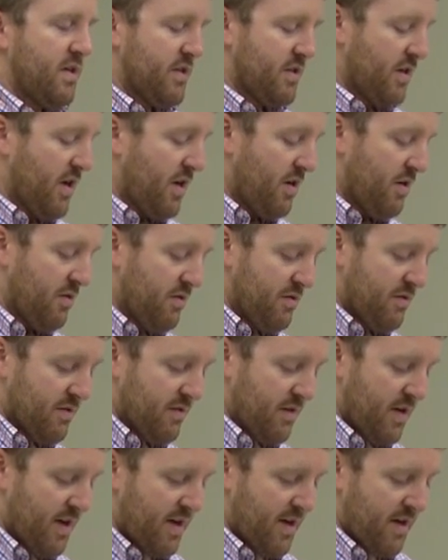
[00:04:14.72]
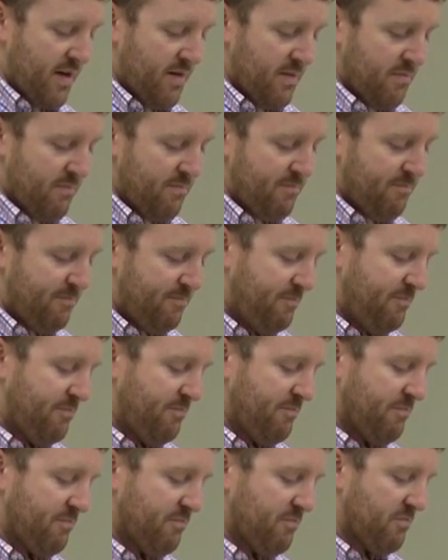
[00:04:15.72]
So, um,
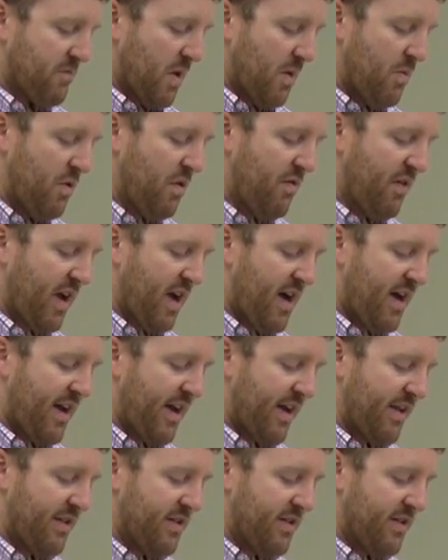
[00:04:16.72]
moving on, I